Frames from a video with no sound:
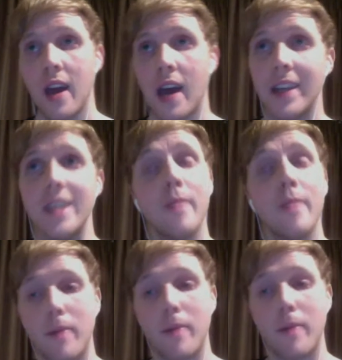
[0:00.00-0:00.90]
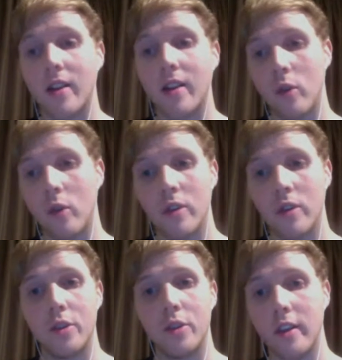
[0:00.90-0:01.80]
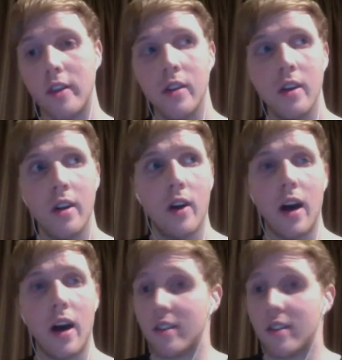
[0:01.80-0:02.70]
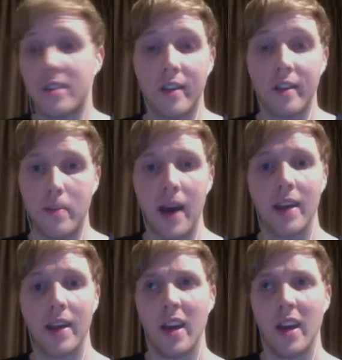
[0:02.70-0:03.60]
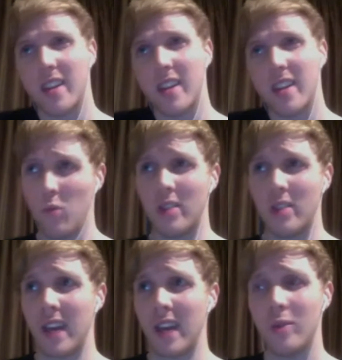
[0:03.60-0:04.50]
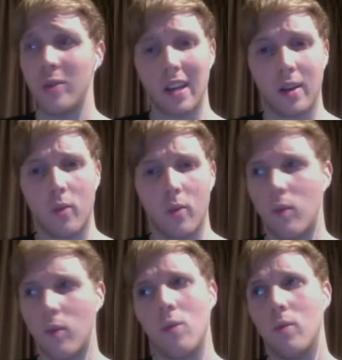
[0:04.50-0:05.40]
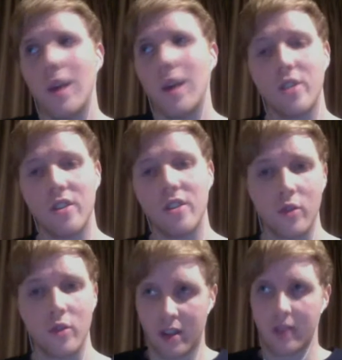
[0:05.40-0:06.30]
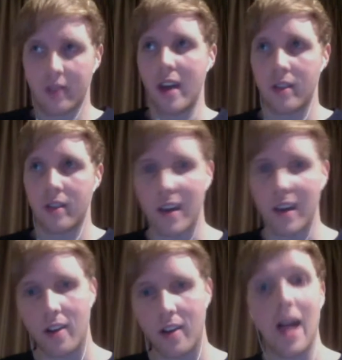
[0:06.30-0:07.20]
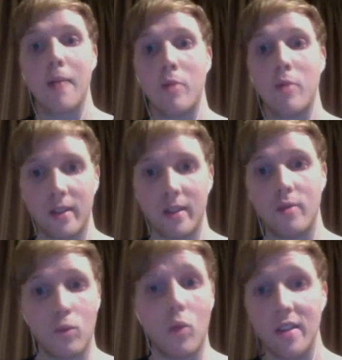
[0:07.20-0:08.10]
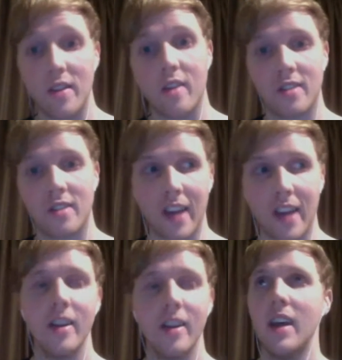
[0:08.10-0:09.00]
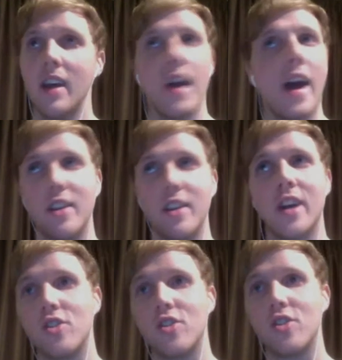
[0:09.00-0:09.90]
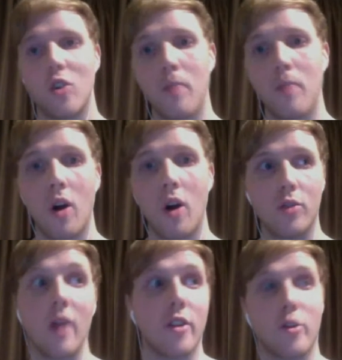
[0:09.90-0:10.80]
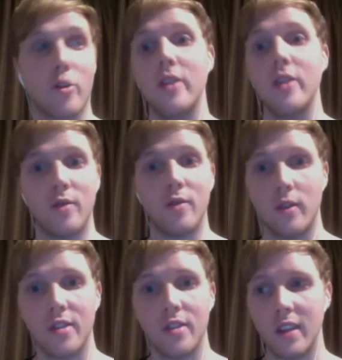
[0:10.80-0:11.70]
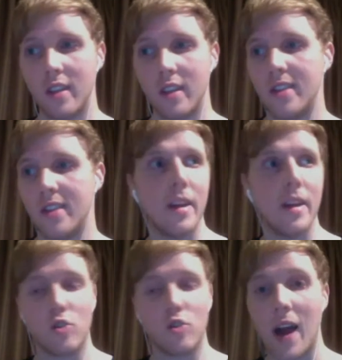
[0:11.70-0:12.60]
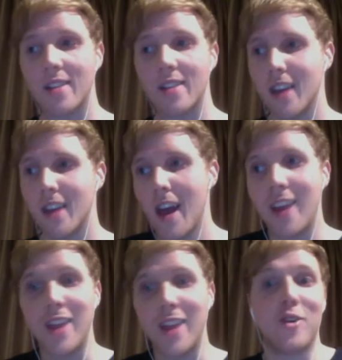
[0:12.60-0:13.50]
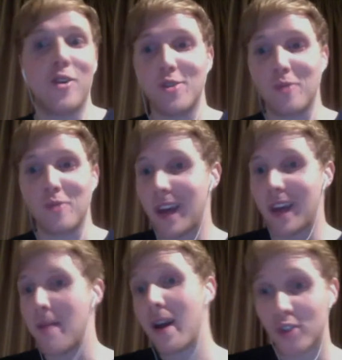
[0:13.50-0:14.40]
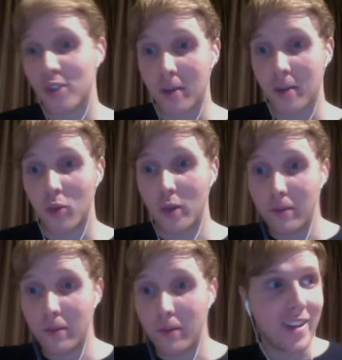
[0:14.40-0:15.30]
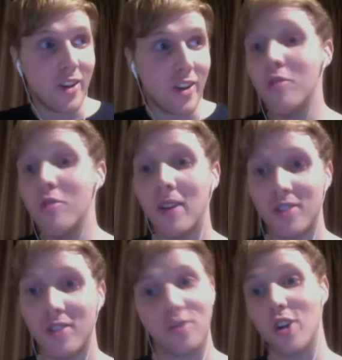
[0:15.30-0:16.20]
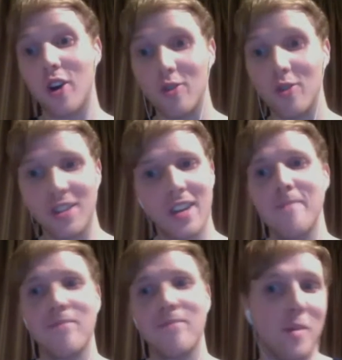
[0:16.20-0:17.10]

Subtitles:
and email it back and forth to each other, just to get feedback. And I think one day we were kind of like, well, why don't we just do this stuff together, like collaborate and write songs together? And it just kind of snowballed throughout the 3 years of university, these emailing tracks. And then, of course, when I came back for summer, we'd play, 2 months of shows, go